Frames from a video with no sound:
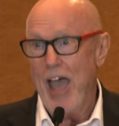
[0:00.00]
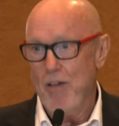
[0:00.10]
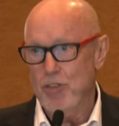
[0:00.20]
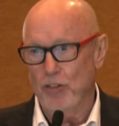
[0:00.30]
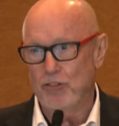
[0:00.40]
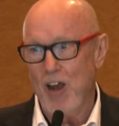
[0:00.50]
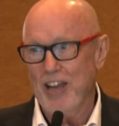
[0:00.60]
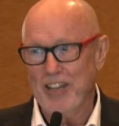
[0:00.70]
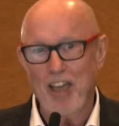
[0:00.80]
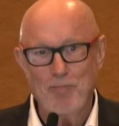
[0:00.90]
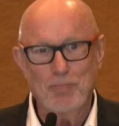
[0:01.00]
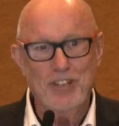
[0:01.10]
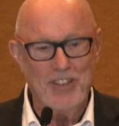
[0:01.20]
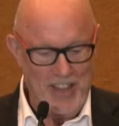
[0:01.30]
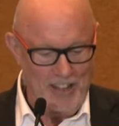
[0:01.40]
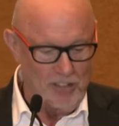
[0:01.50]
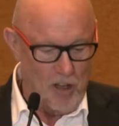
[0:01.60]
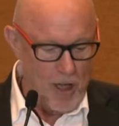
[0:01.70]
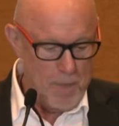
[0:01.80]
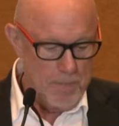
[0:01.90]
at the Australian government at that
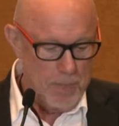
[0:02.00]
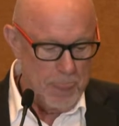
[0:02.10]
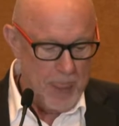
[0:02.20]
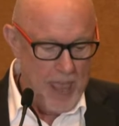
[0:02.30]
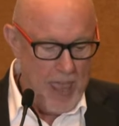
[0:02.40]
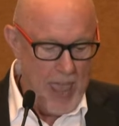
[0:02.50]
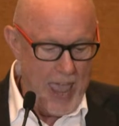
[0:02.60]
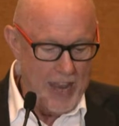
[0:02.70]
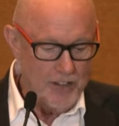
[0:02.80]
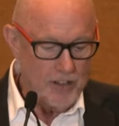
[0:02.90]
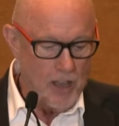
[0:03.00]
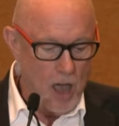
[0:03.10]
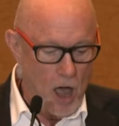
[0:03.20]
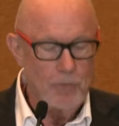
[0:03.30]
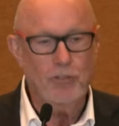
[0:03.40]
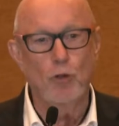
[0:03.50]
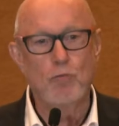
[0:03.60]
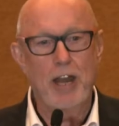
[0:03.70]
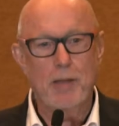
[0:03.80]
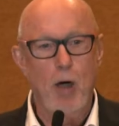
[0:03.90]
time. And I'm still
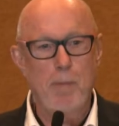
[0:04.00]
running my